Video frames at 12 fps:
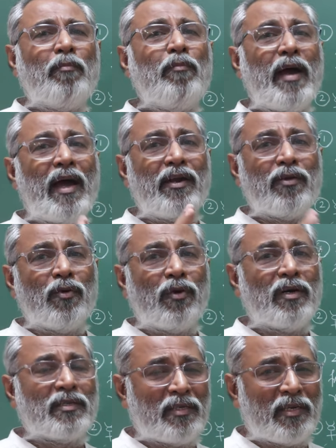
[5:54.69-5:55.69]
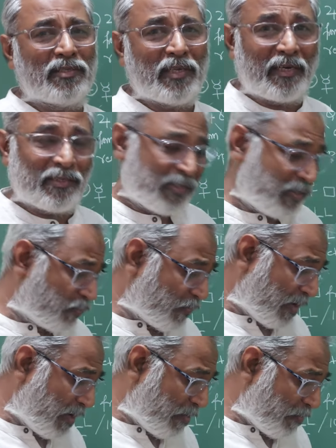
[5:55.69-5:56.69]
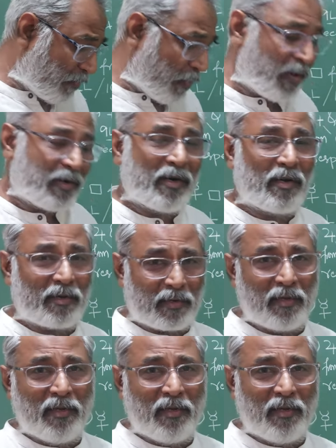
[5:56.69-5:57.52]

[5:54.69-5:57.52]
bad yogas in a chart. This is very important